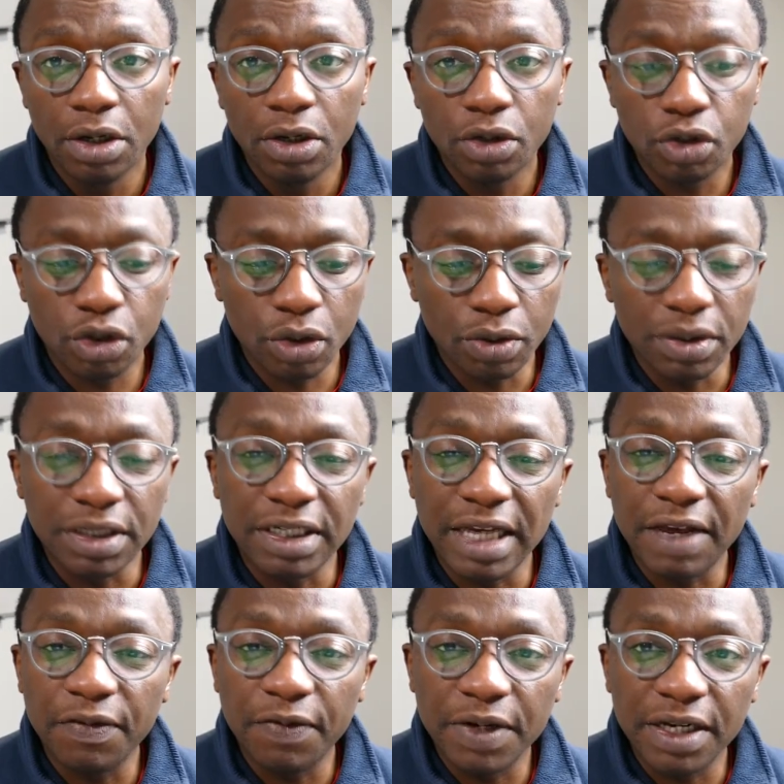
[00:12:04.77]
So
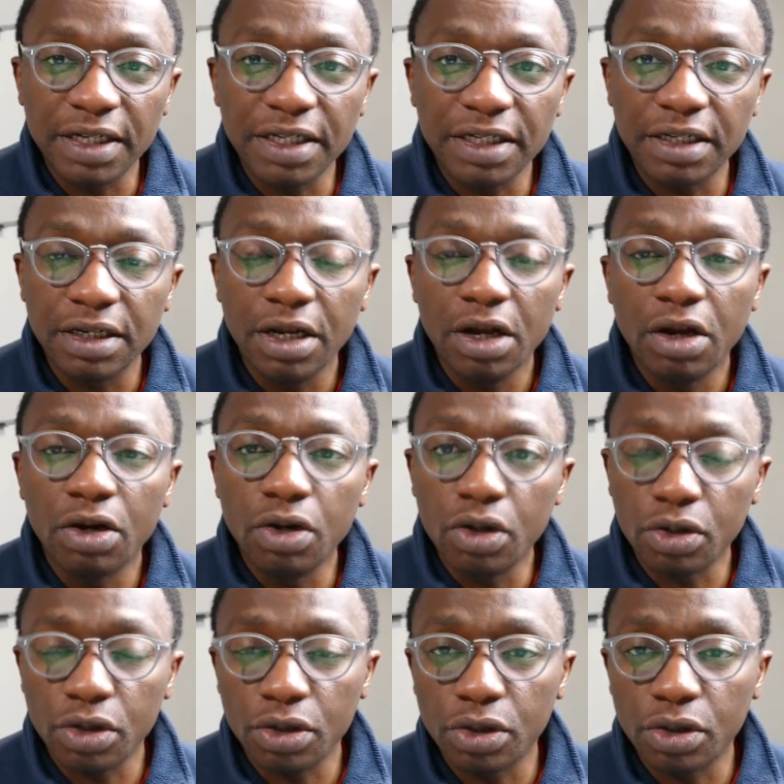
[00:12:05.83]
definitely look